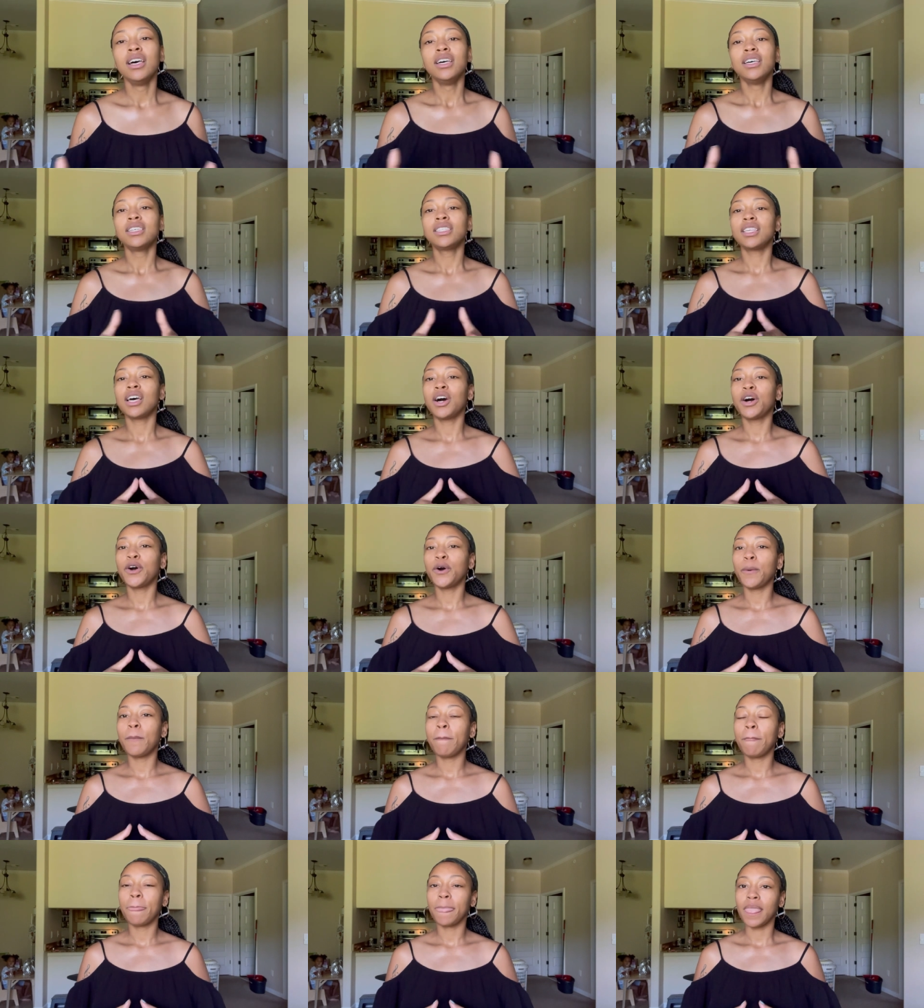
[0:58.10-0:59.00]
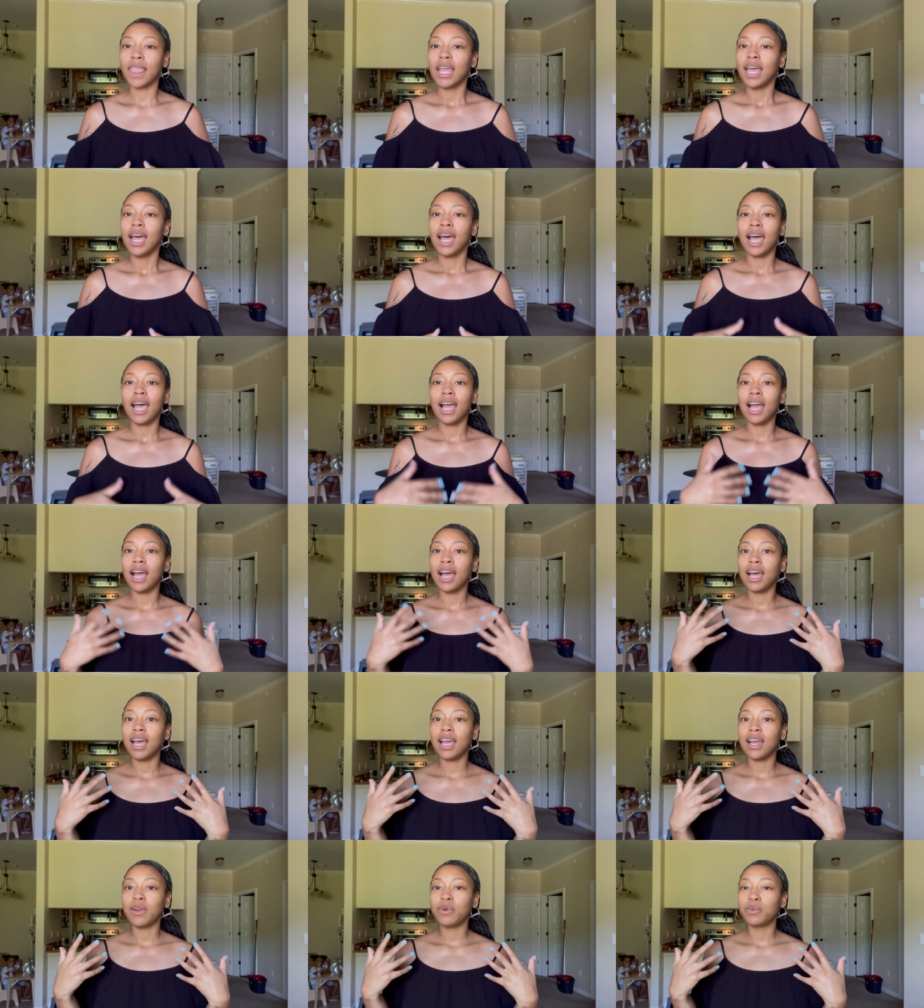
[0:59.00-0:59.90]
So
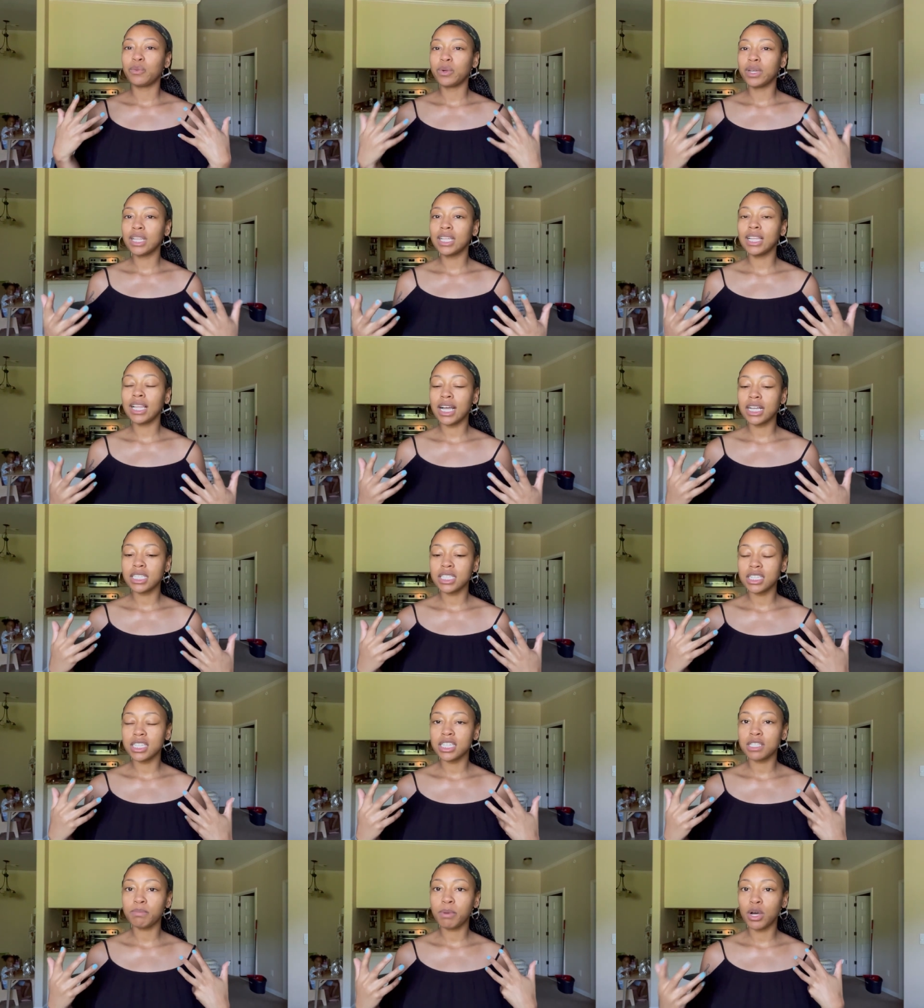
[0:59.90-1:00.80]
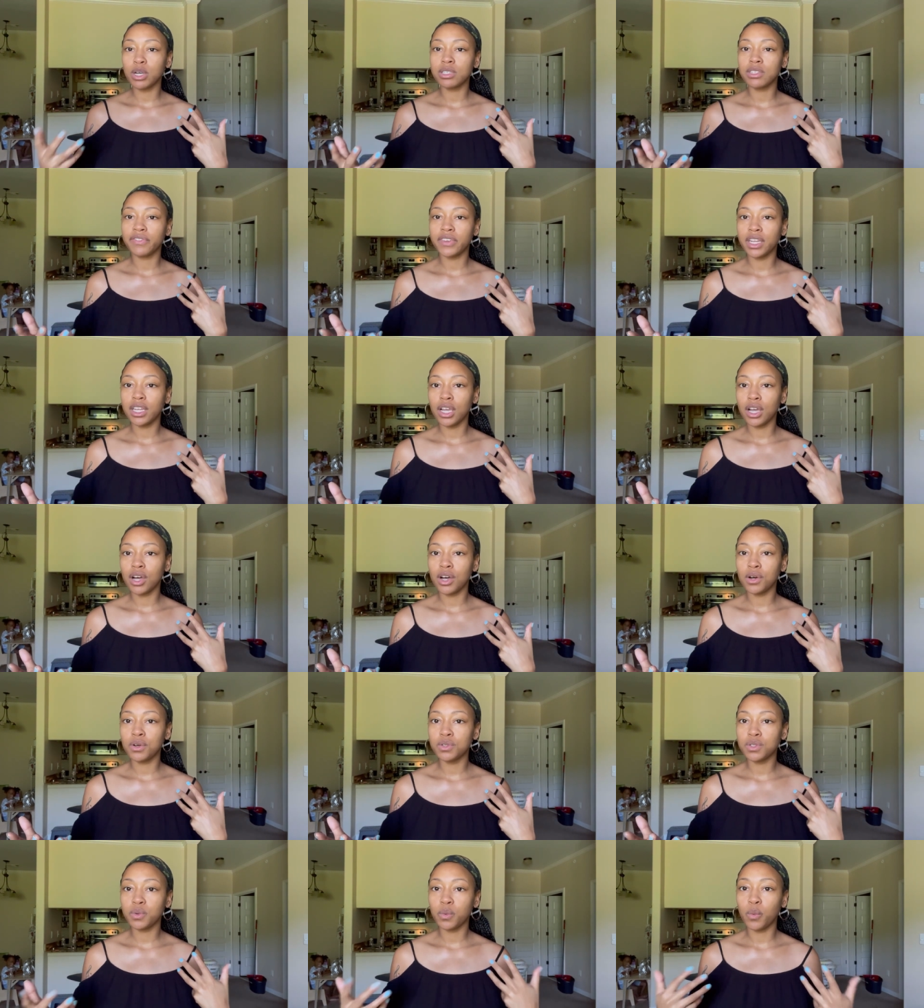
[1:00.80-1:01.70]
I really like to just post
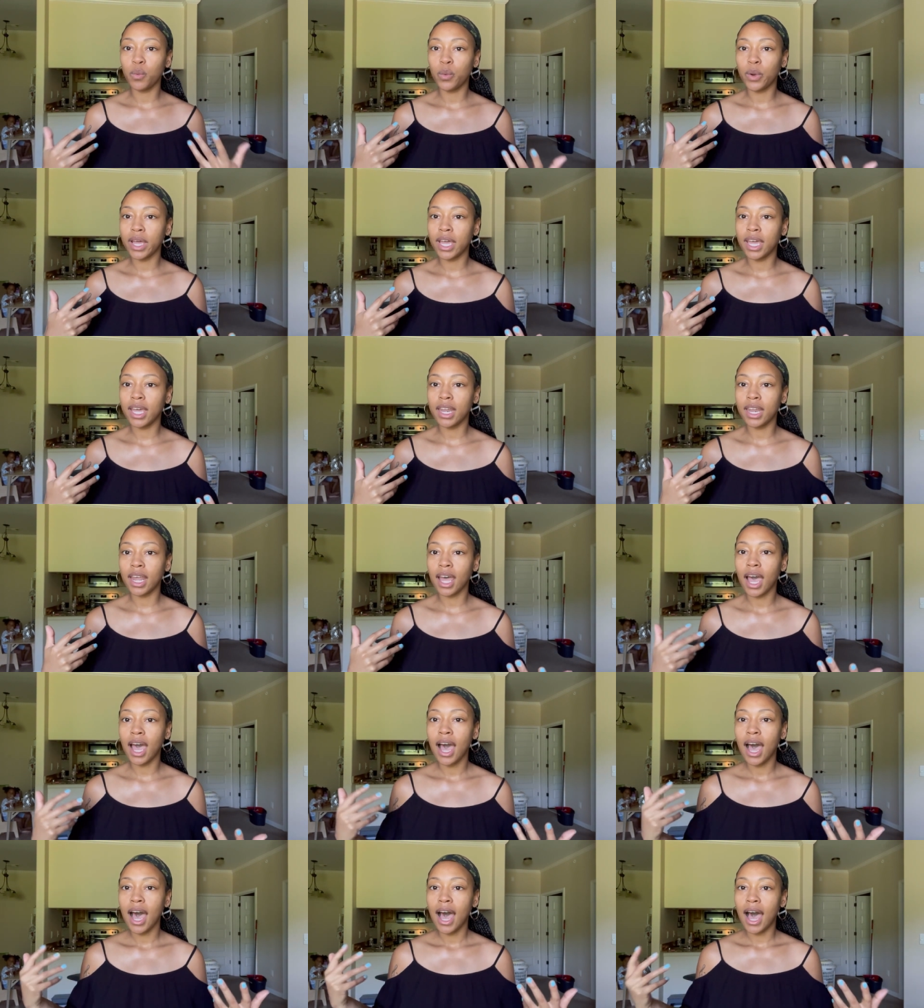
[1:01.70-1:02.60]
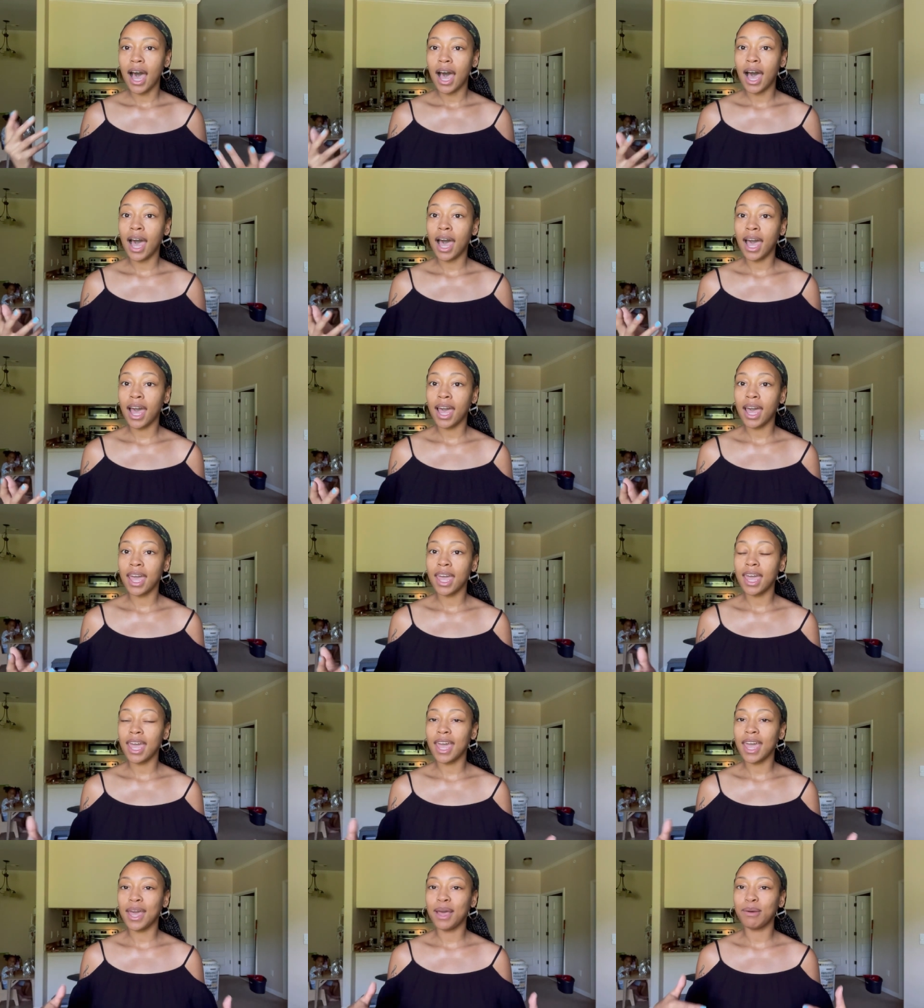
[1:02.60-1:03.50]
videos when
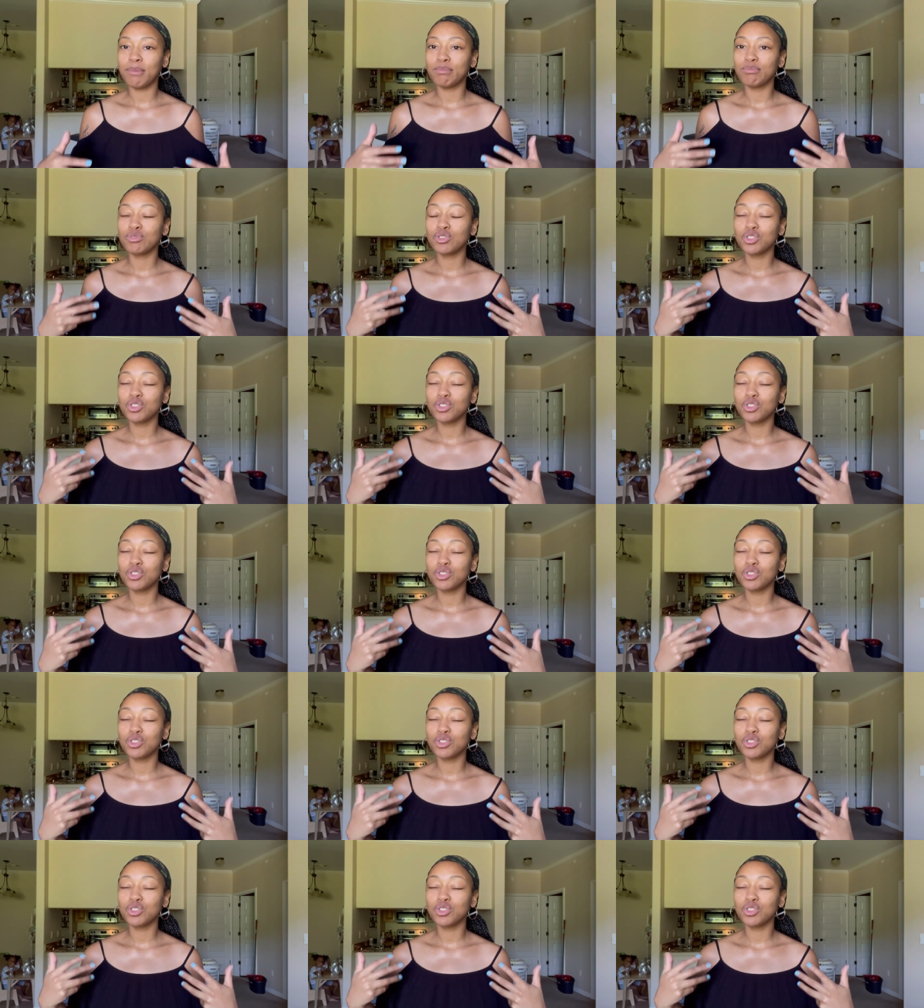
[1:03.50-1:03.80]
I am